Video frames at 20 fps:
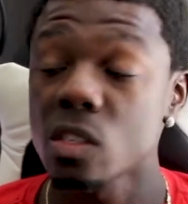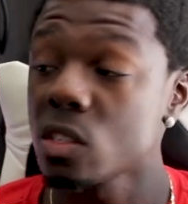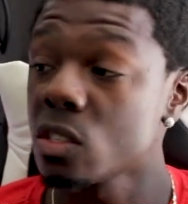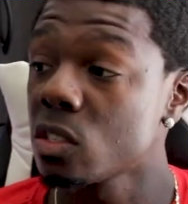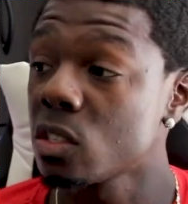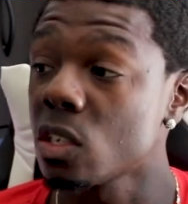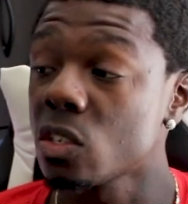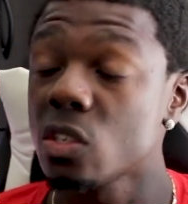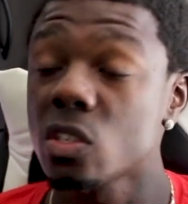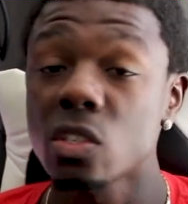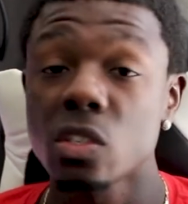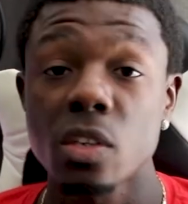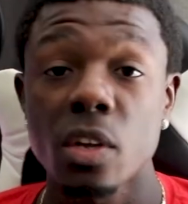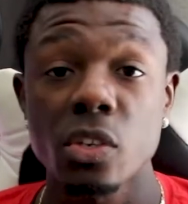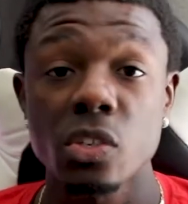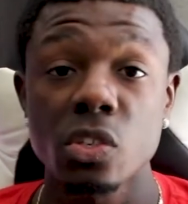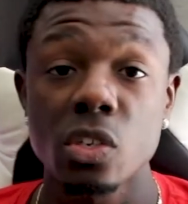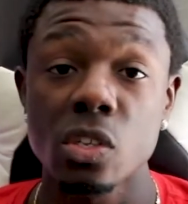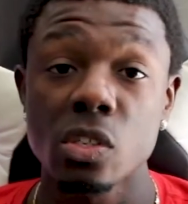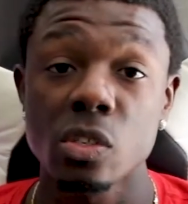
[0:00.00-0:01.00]
Such and
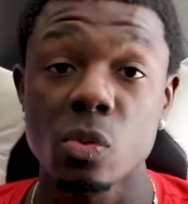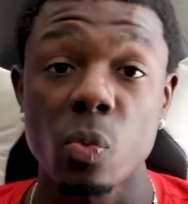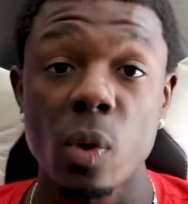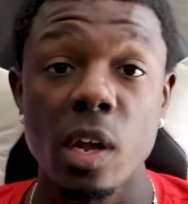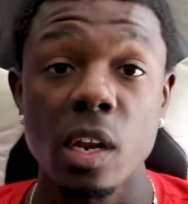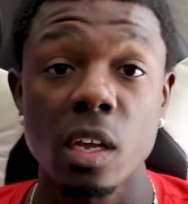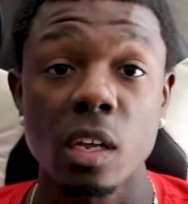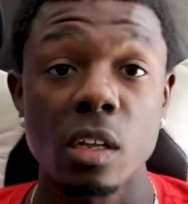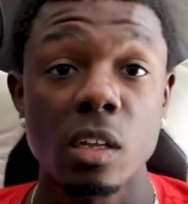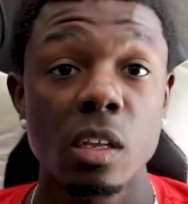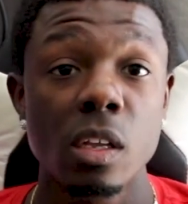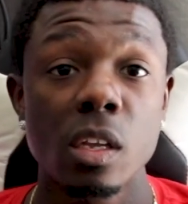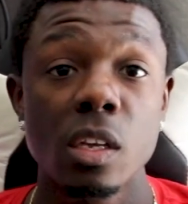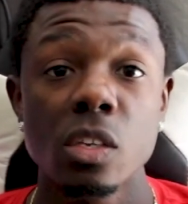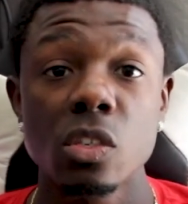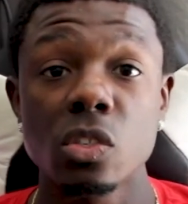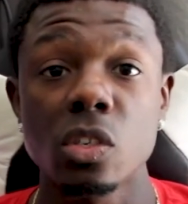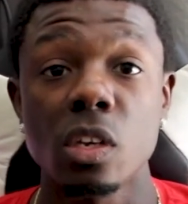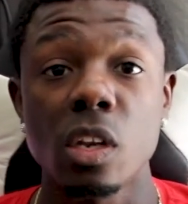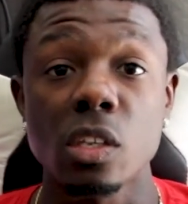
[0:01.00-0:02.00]
such needs a wedding.
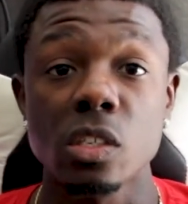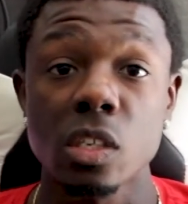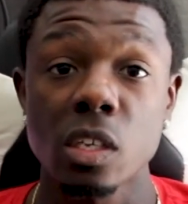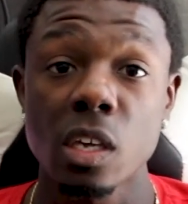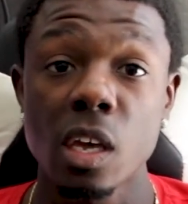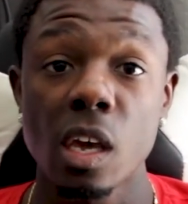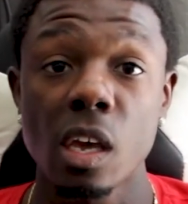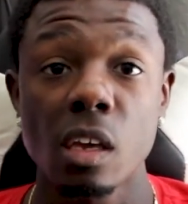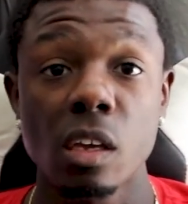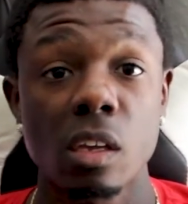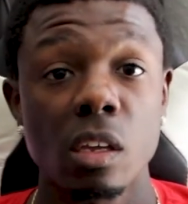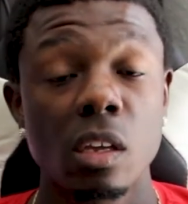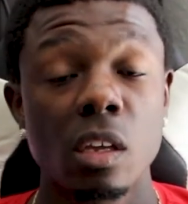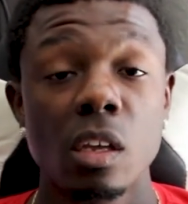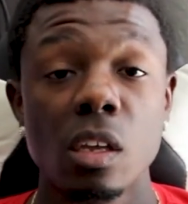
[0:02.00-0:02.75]
She needs a cake.